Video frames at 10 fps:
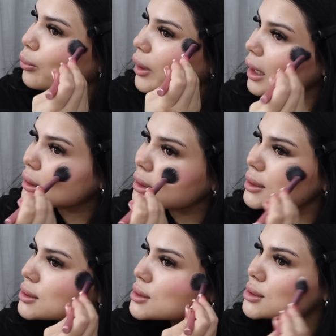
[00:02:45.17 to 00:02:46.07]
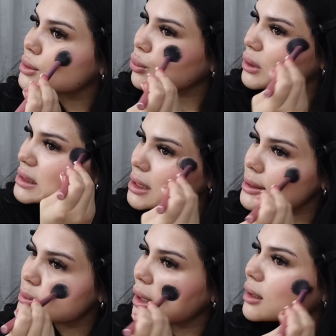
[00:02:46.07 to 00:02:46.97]
palette, one
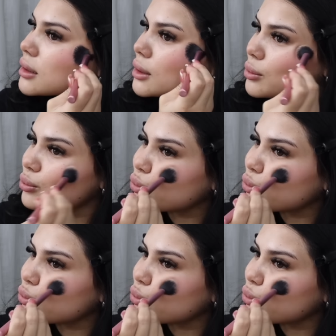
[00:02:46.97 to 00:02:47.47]
size palette.